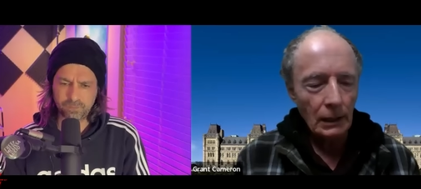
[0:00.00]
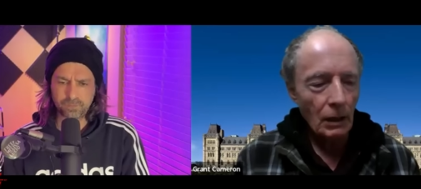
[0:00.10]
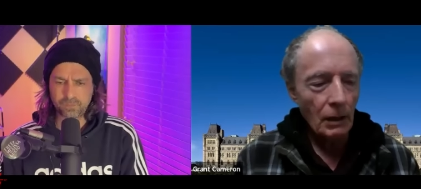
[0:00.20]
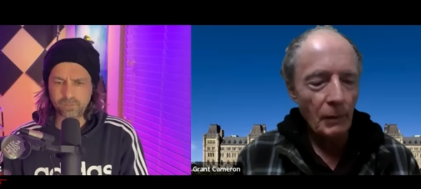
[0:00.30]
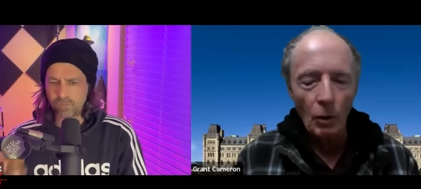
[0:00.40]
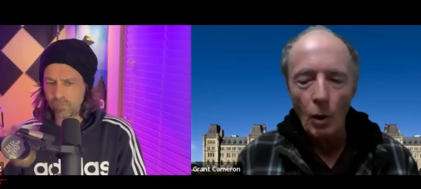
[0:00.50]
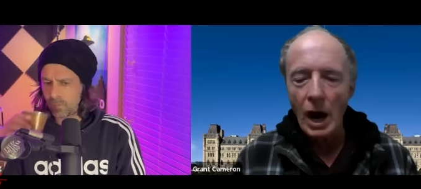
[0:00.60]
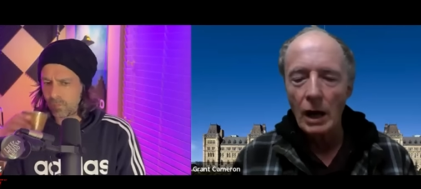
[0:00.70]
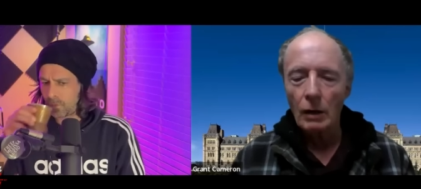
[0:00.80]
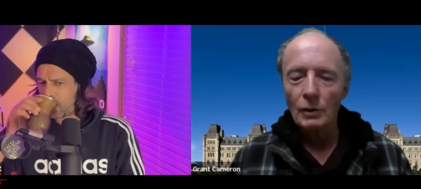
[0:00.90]
Speaker 1: Larry
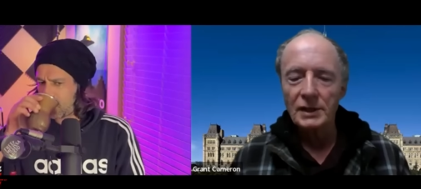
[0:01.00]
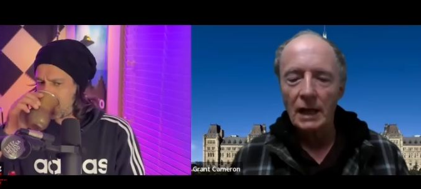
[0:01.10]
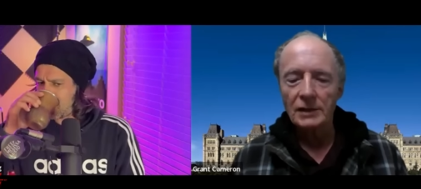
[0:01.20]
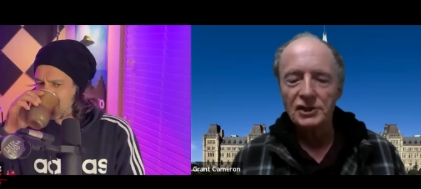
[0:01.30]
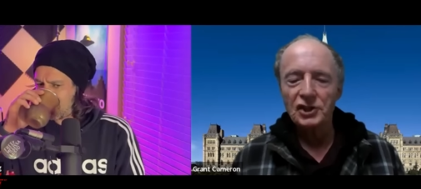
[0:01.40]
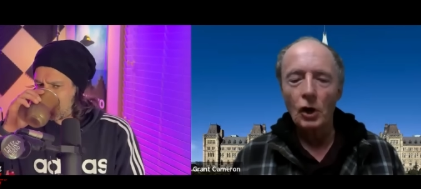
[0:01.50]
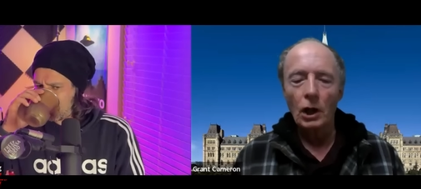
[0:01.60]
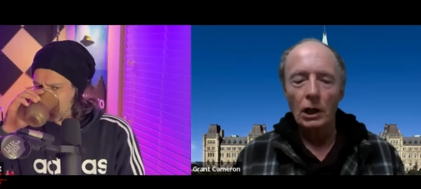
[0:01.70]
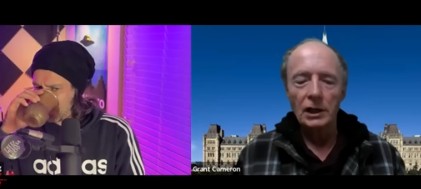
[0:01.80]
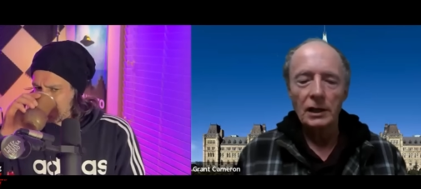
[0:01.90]
Maguire, was at
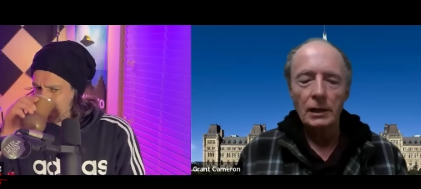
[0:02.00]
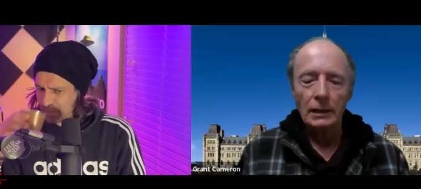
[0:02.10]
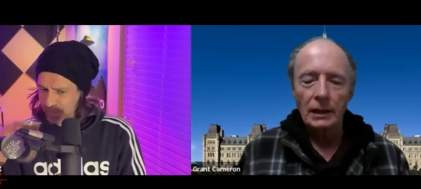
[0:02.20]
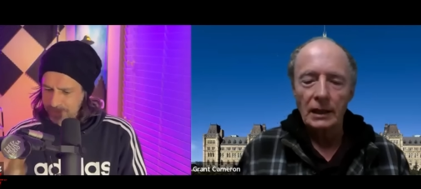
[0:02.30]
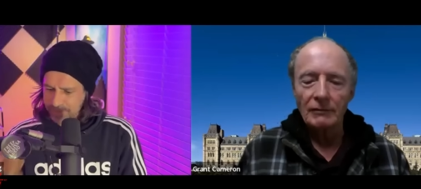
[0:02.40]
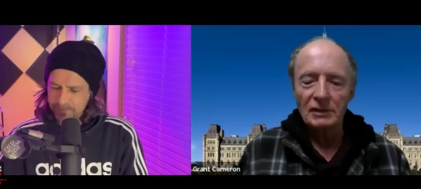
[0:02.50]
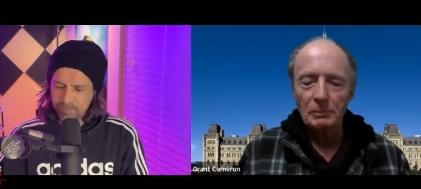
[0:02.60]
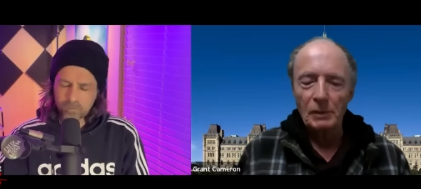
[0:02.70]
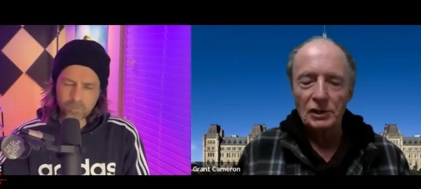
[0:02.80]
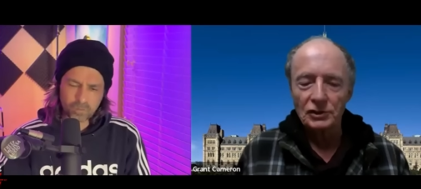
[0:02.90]
Sol. He had to gave
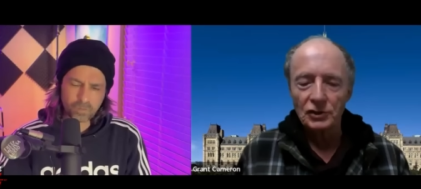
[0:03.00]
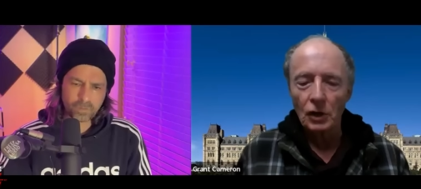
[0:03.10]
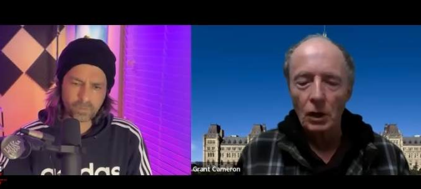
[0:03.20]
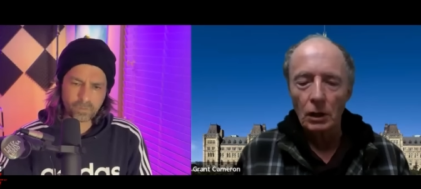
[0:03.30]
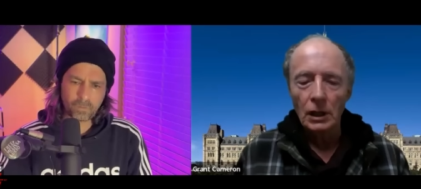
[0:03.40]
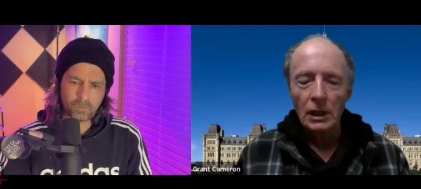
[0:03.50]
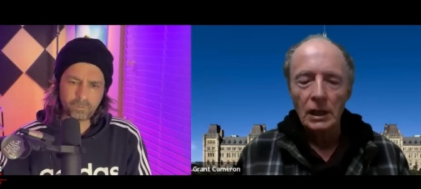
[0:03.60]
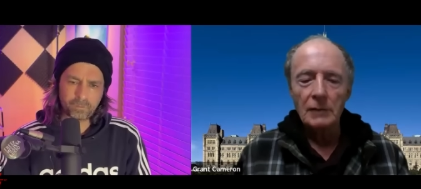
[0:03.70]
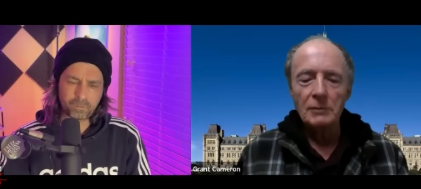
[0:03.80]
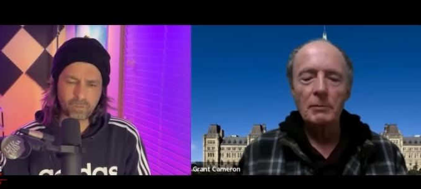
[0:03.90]
the speech at Sol.
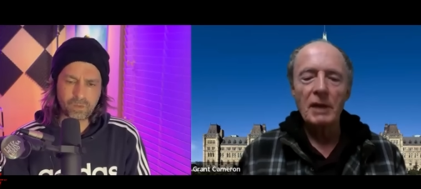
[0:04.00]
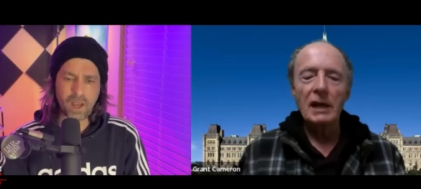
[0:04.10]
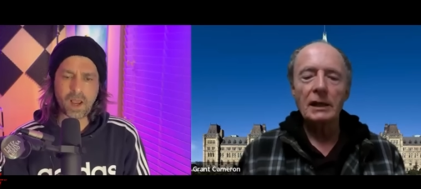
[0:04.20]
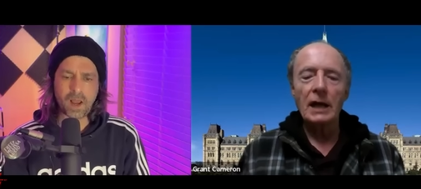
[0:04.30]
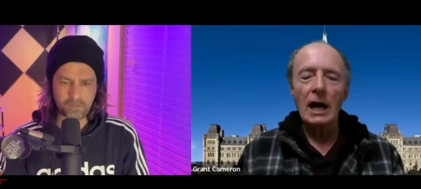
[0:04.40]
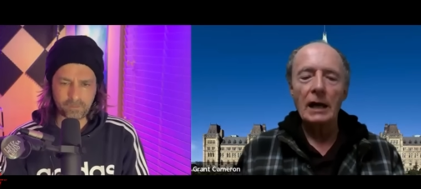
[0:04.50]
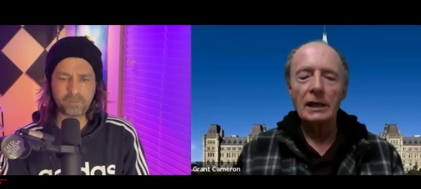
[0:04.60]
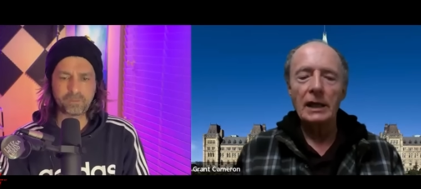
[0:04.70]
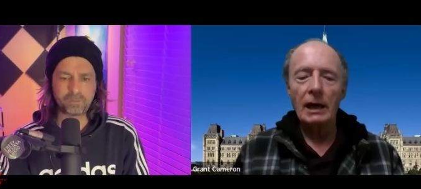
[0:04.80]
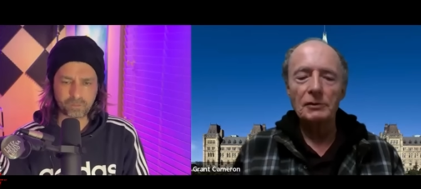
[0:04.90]
He was the main yeah. guy,
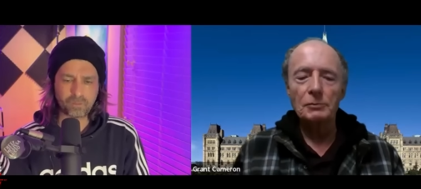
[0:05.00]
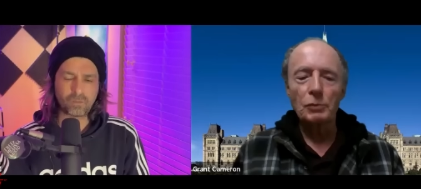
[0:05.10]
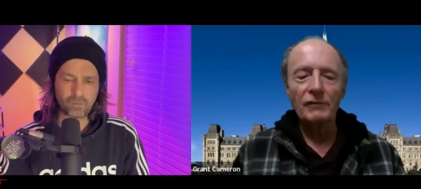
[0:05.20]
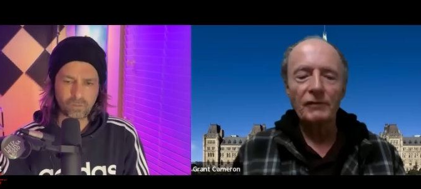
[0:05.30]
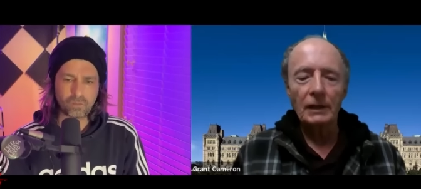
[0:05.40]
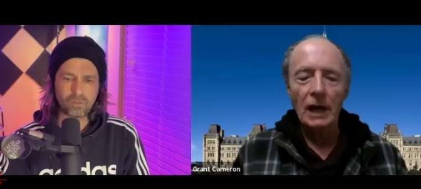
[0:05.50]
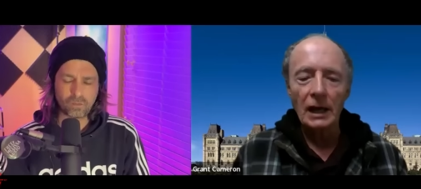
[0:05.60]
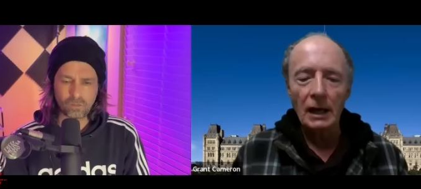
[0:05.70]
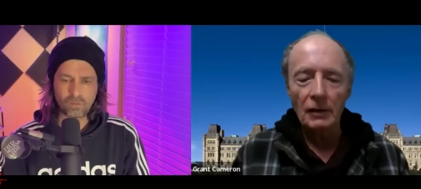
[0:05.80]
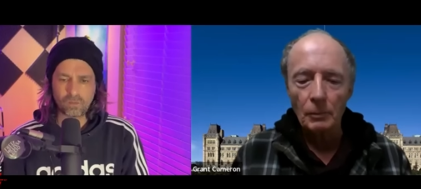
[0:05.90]
and he he was briefing
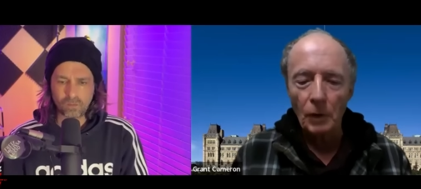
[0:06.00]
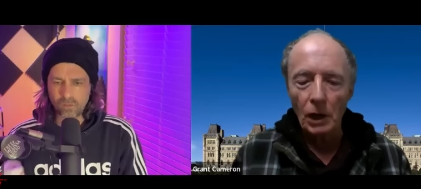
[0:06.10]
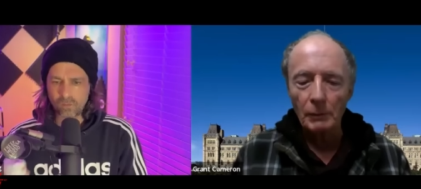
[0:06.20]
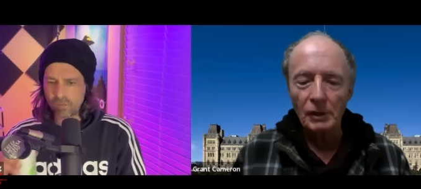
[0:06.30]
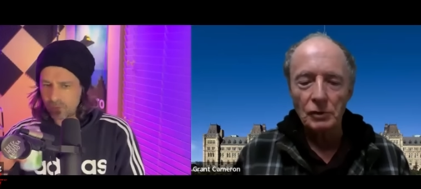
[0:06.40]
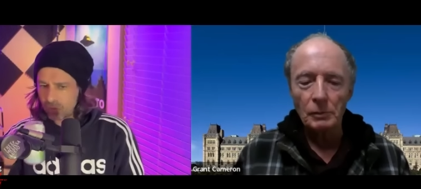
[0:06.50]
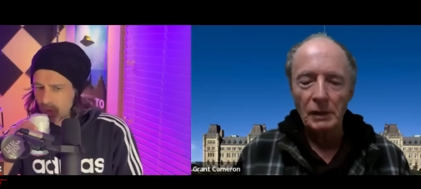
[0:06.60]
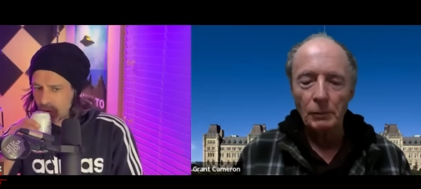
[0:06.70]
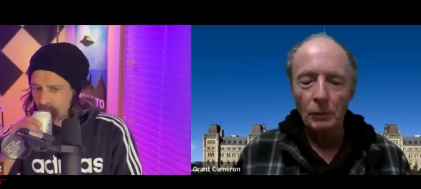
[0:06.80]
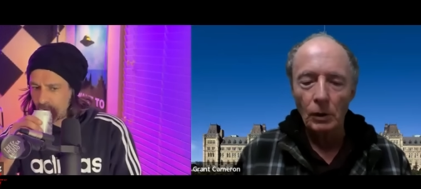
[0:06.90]
nine other parliamentary
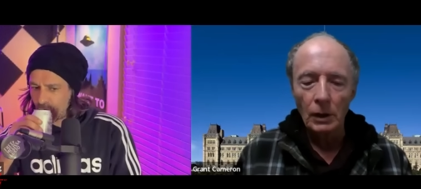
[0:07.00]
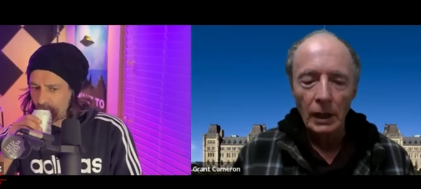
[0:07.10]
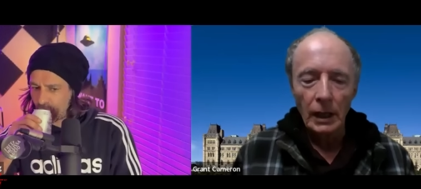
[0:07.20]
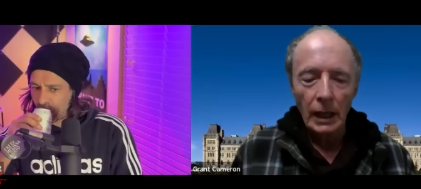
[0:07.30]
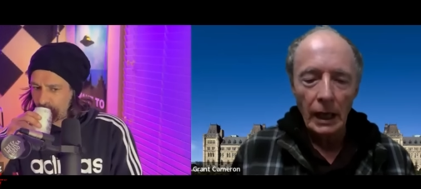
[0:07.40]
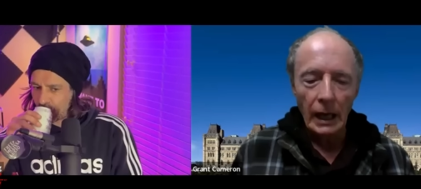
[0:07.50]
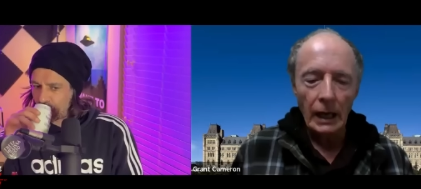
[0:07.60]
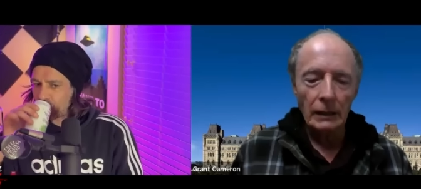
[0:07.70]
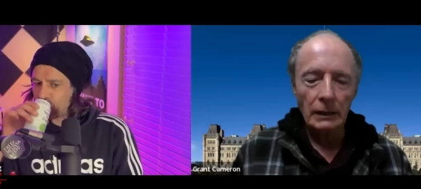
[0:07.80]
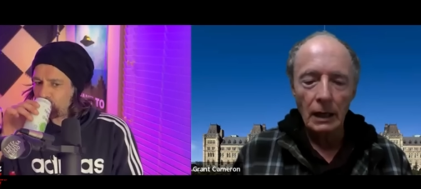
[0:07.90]
people,
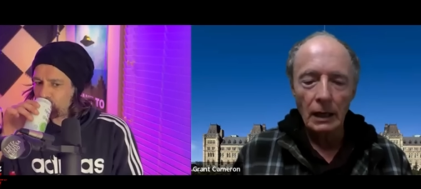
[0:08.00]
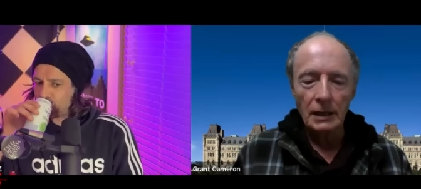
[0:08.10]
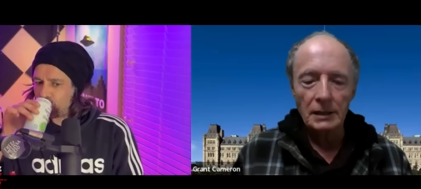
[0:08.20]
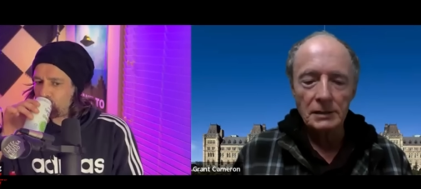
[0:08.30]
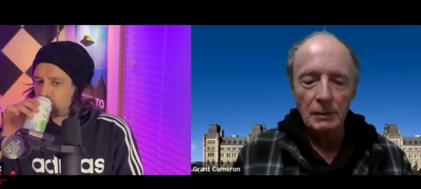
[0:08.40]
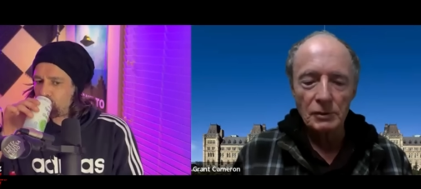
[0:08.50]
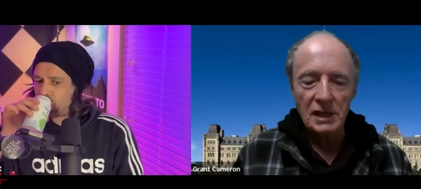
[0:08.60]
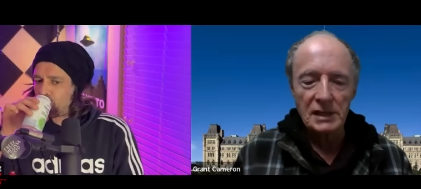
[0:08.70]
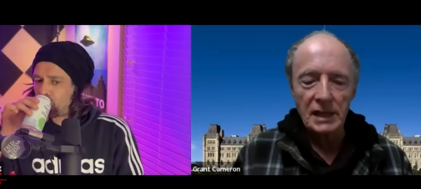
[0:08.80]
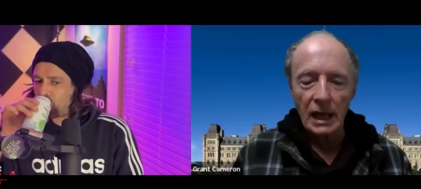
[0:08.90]
and uh, his it
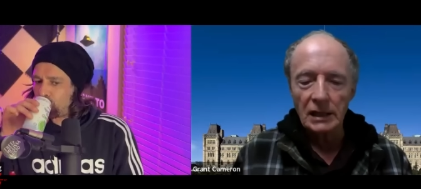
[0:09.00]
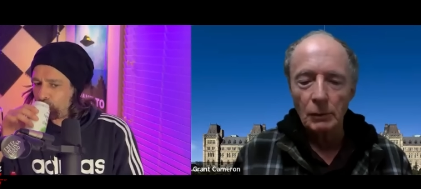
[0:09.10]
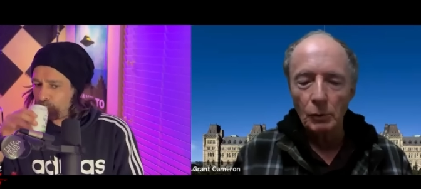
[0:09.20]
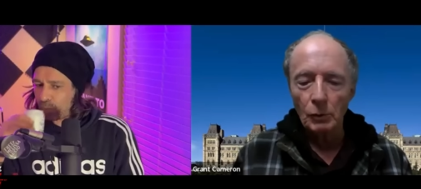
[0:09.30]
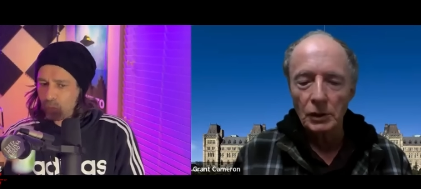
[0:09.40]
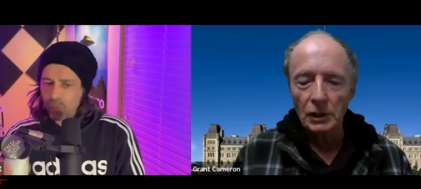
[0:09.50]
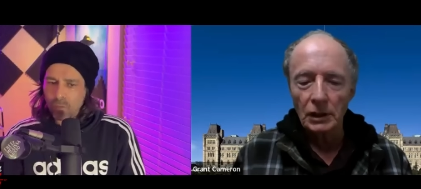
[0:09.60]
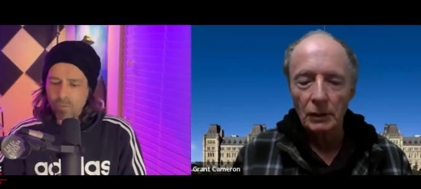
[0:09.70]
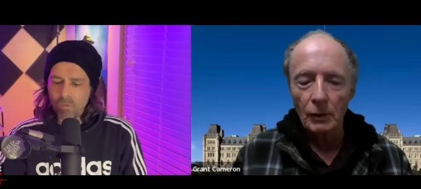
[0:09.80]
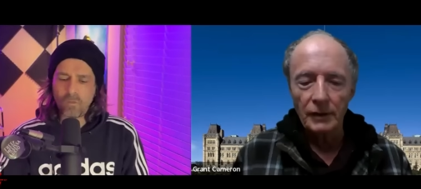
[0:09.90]
was his aide that we were
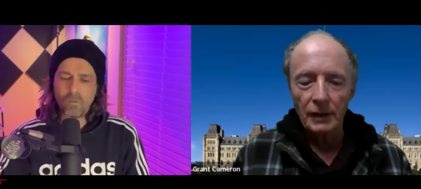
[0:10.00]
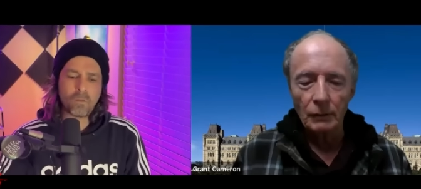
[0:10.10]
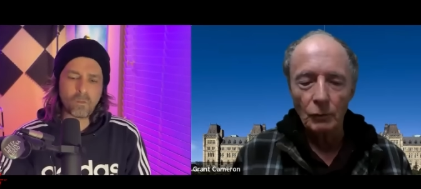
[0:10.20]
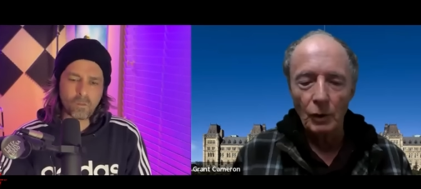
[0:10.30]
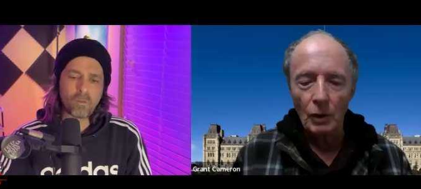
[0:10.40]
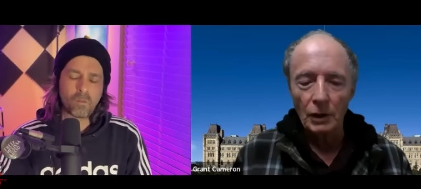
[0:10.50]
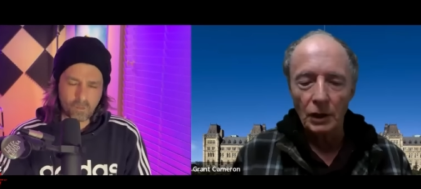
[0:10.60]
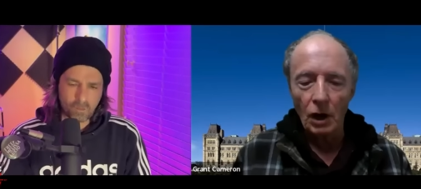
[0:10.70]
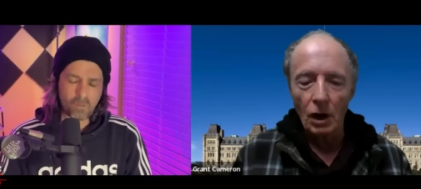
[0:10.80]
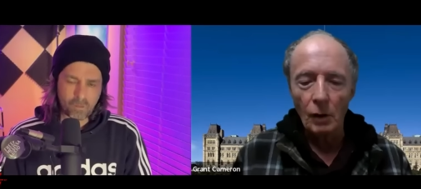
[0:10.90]
dealing with, and we were
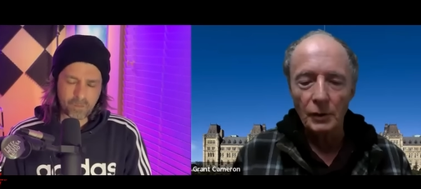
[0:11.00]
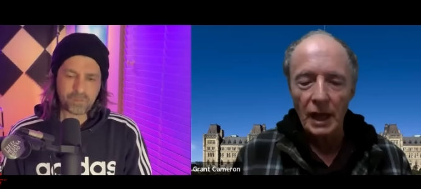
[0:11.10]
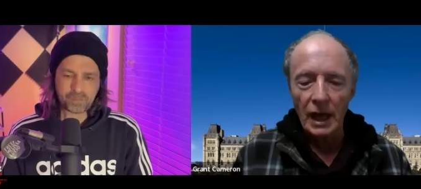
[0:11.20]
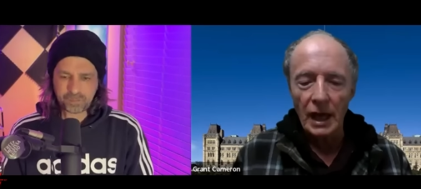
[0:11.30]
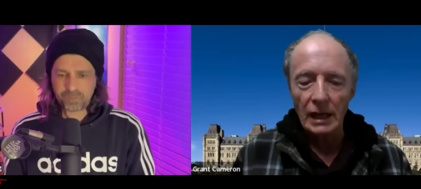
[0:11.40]
on the call with the